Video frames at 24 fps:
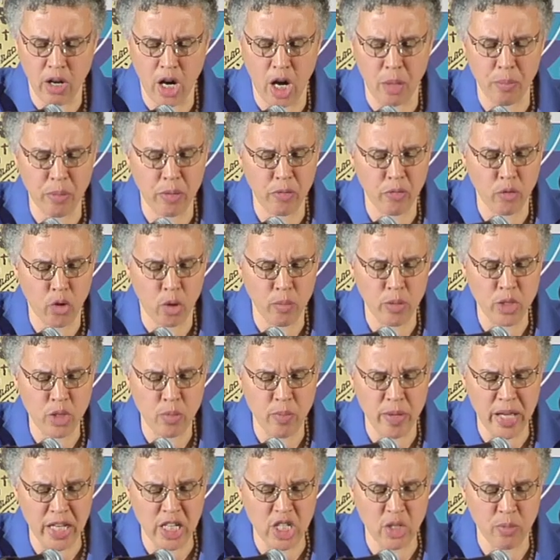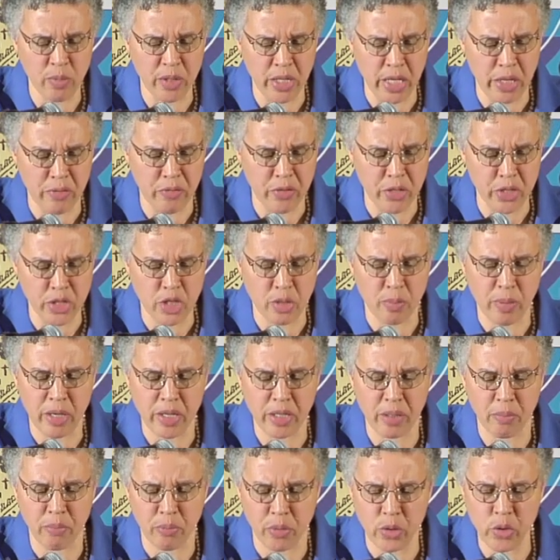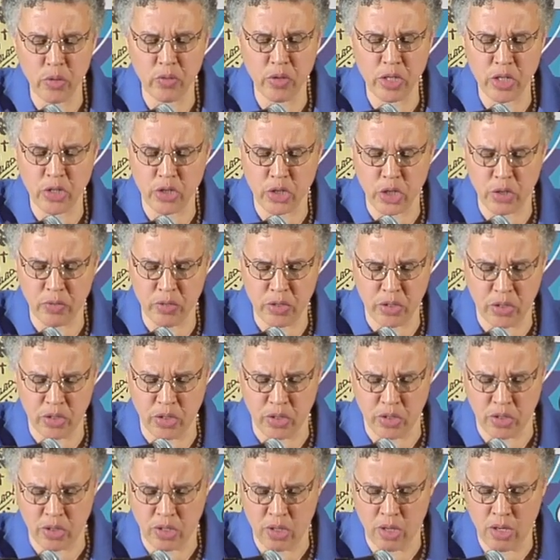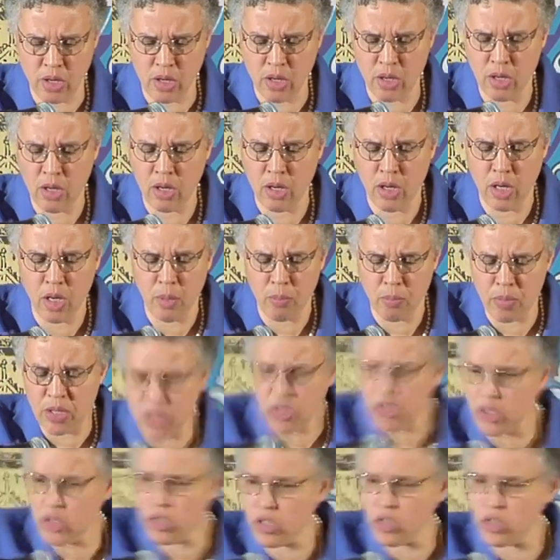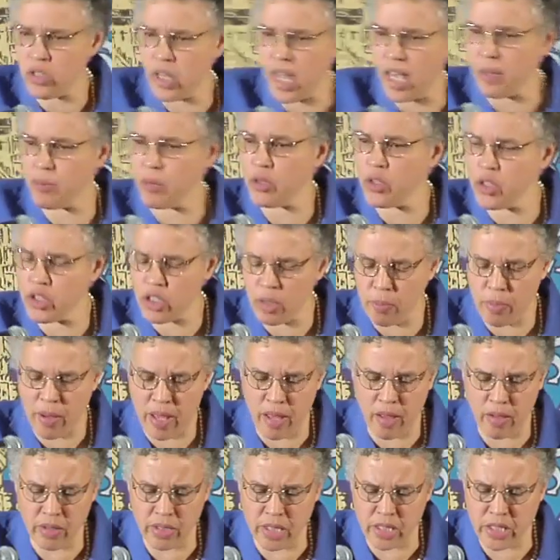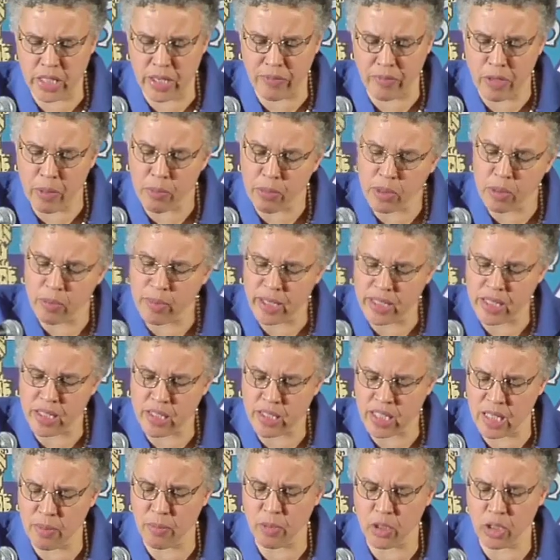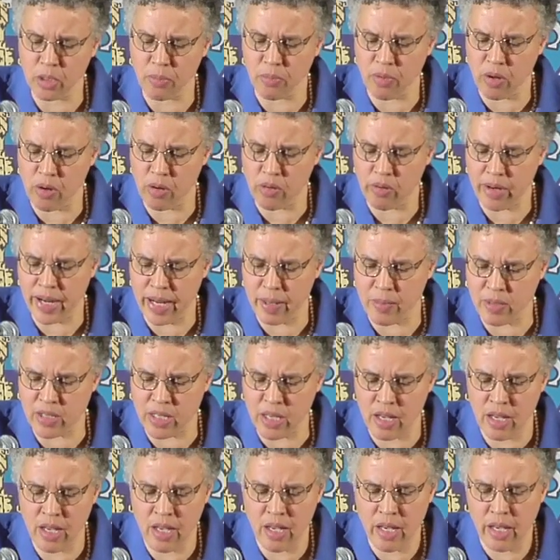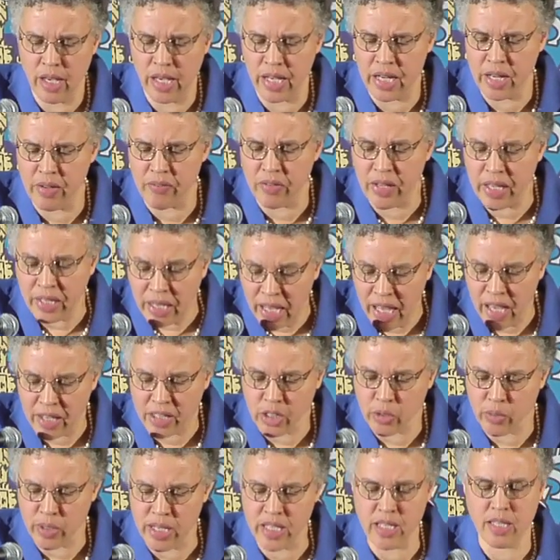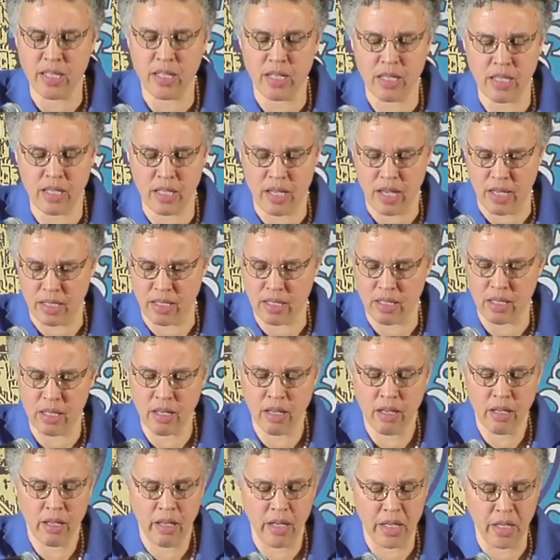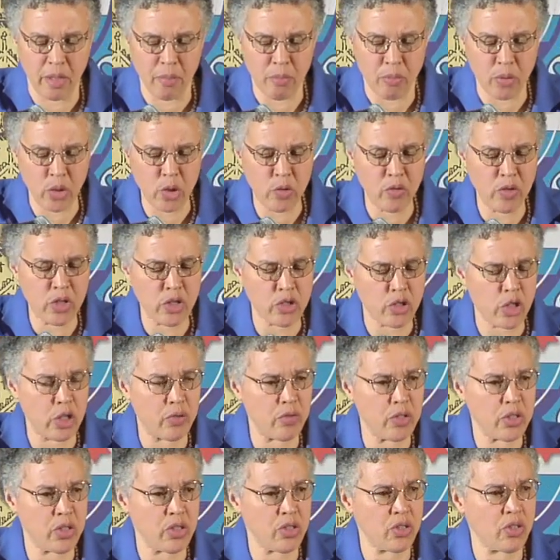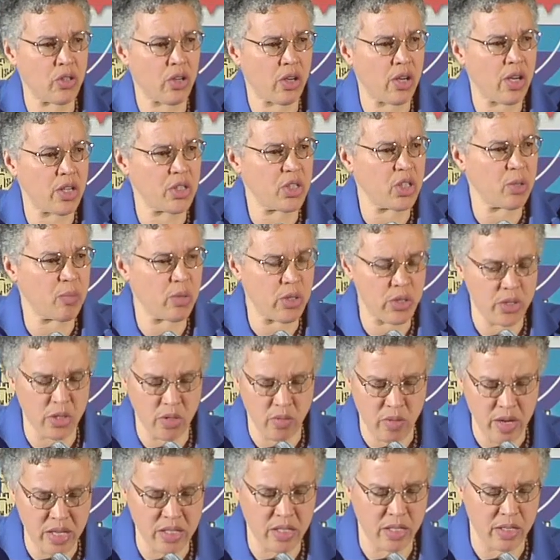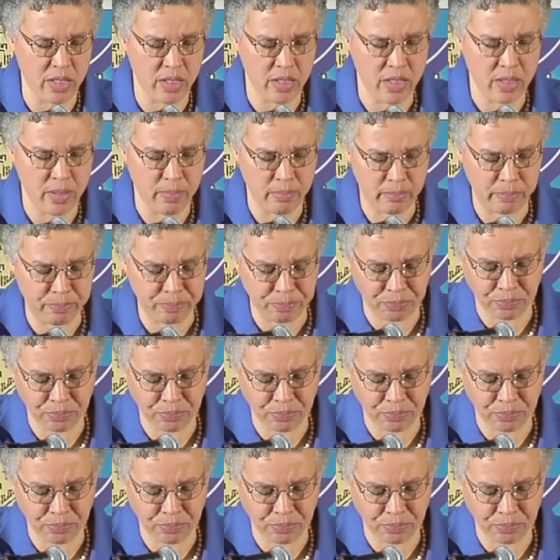Our performance management effort is about improving services. Businesses and municipalities have implemented similar programs and have had great success in improving services to customers and residents.